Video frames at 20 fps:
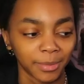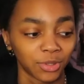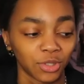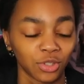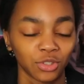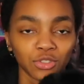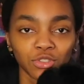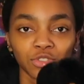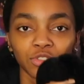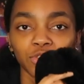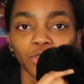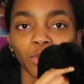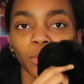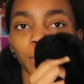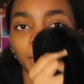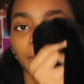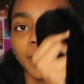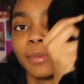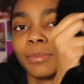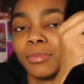but there's so
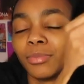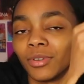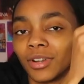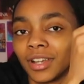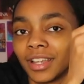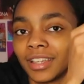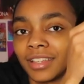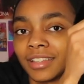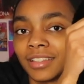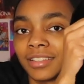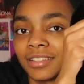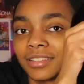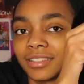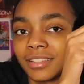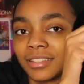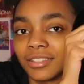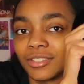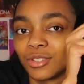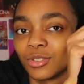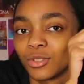many brands
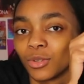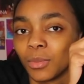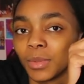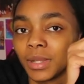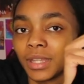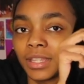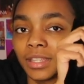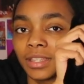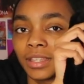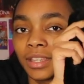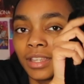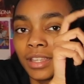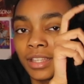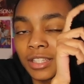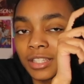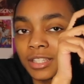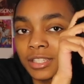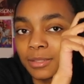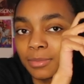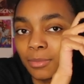and so many
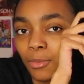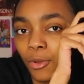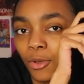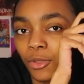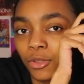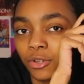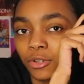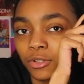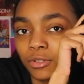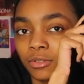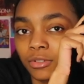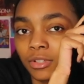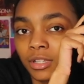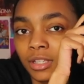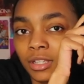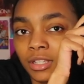smaller